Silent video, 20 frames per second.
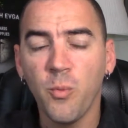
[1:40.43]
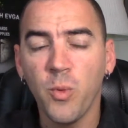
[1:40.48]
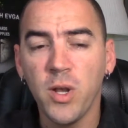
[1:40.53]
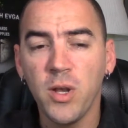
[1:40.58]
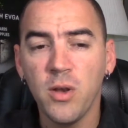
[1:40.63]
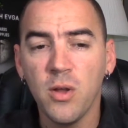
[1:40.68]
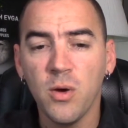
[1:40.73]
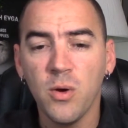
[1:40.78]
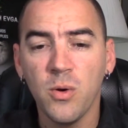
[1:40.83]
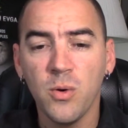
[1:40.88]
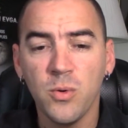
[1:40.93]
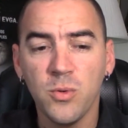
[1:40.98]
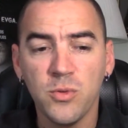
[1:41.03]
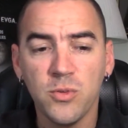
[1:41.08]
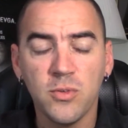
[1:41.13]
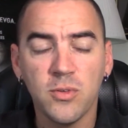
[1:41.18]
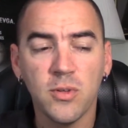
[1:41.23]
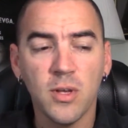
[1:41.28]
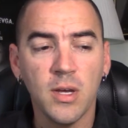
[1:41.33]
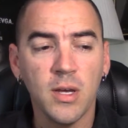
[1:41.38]

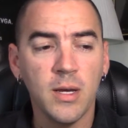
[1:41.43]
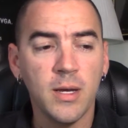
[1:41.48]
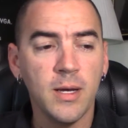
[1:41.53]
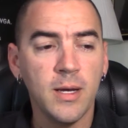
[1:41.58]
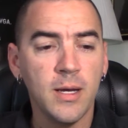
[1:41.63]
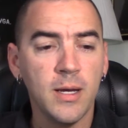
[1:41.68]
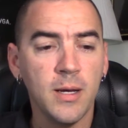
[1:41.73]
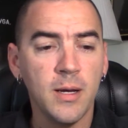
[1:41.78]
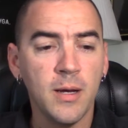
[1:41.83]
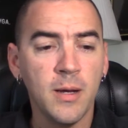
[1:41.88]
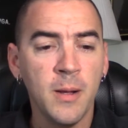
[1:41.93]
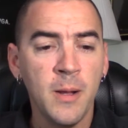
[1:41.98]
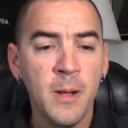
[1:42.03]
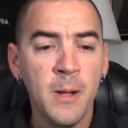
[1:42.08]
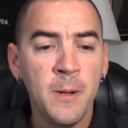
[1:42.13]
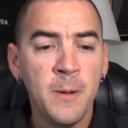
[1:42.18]
Windows, how